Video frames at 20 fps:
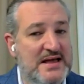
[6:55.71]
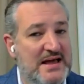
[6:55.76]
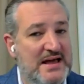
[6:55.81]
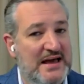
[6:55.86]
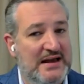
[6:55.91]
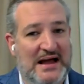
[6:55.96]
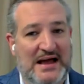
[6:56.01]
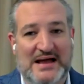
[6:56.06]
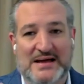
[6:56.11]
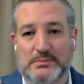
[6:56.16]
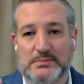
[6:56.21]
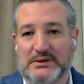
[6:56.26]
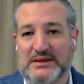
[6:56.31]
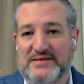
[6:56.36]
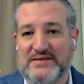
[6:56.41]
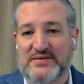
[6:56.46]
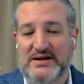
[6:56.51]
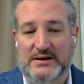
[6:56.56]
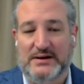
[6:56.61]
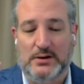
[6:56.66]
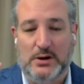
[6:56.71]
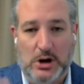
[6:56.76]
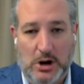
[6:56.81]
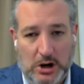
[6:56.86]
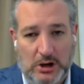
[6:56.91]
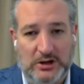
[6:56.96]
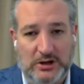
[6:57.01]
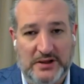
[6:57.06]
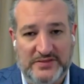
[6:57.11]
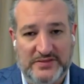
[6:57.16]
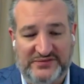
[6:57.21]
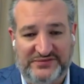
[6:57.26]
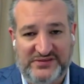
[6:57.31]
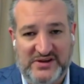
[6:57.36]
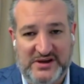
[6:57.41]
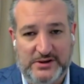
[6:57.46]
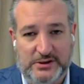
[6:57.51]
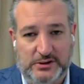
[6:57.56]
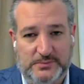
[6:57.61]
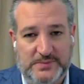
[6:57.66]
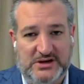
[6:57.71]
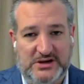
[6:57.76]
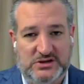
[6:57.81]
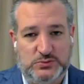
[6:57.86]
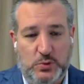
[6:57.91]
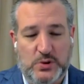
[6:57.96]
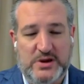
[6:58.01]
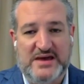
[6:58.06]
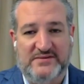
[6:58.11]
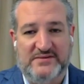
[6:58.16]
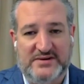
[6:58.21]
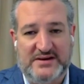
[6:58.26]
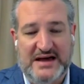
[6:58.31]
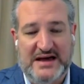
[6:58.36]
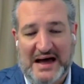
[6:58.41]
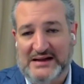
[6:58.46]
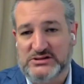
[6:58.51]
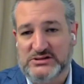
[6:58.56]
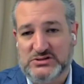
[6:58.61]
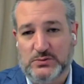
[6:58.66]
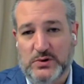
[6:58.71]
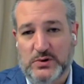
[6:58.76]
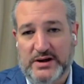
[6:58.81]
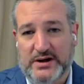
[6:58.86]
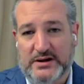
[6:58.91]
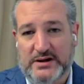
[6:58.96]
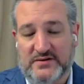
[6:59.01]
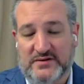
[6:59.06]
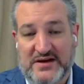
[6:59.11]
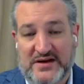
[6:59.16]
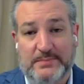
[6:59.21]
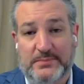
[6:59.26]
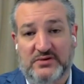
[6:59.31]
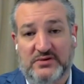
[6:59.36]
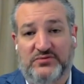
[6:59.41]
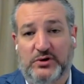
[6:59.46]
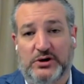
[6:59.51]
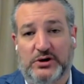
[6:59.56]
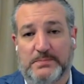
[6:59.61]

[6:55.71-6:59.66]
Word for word: and I am leaving it all on the field because we have got to win in November if we're